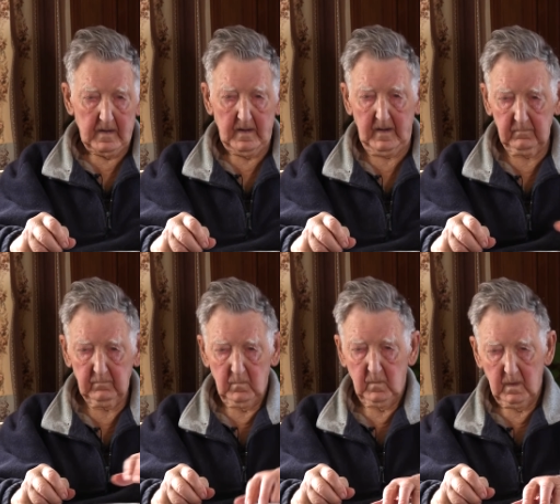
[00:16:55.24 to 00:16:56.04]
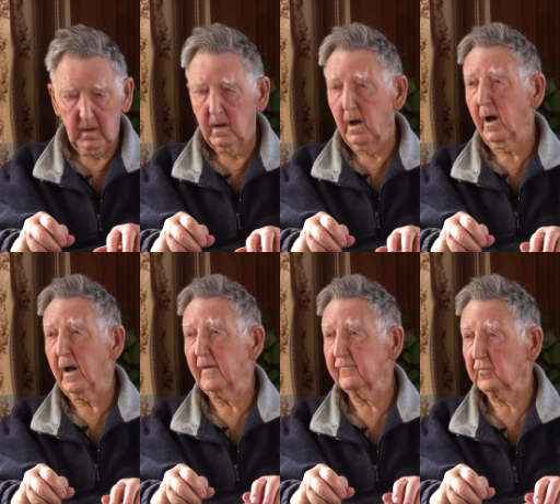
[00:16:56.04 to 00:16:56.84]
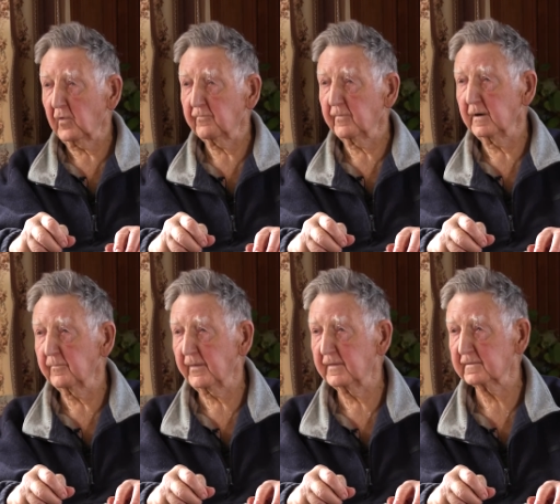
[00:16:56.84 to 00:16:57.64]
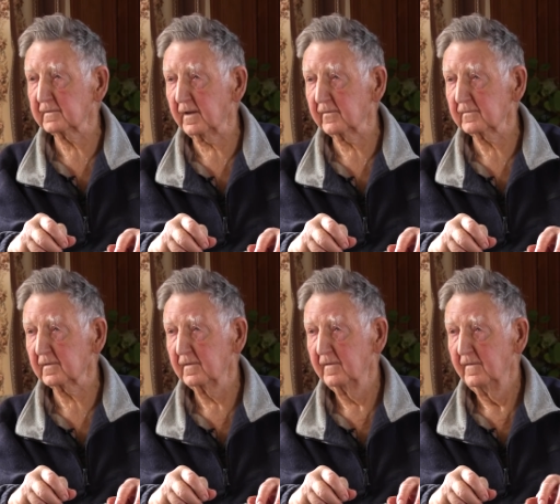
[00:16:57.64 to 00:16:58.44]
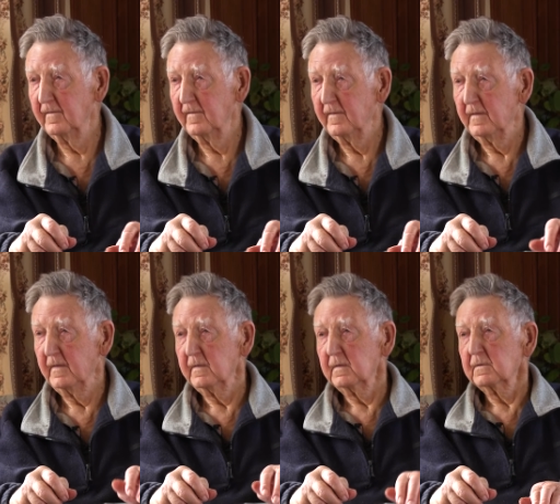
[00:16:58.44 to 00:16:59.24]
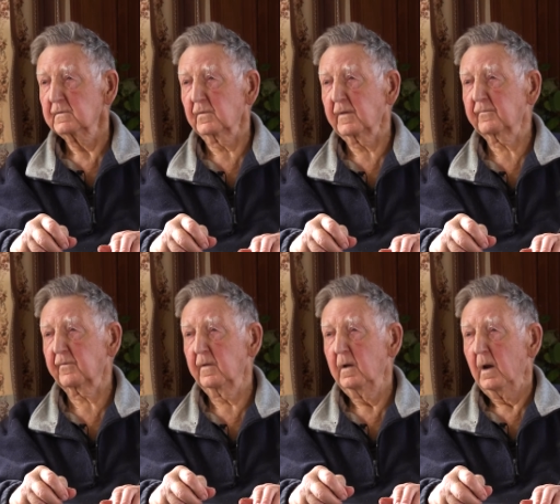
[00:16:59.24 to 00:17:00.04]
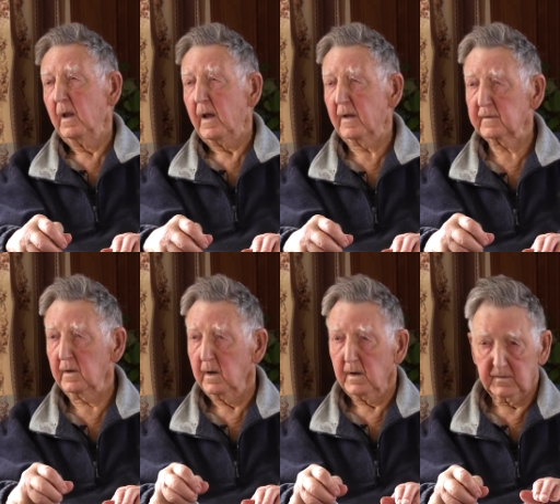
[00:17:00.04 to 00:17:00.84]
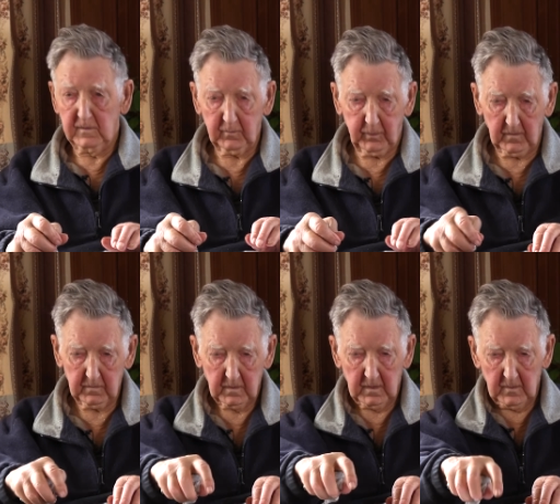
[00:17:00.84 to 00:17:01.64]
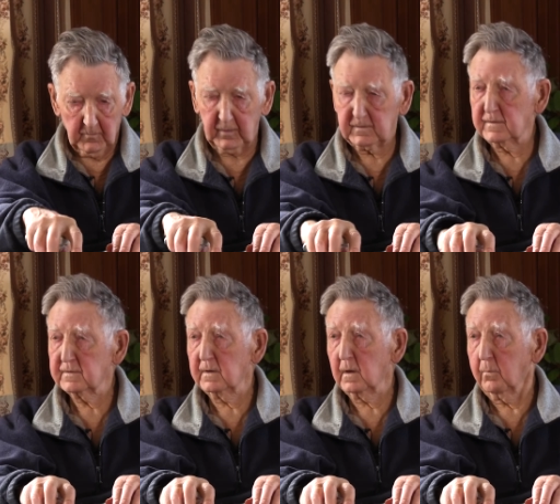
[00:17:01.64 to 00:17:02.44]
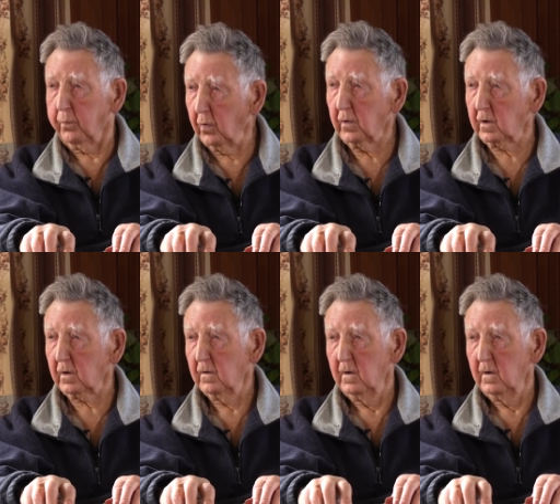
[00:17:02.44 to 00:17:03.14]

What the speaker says: And I haven't got many pages left. So that's why I said, you put this in a book.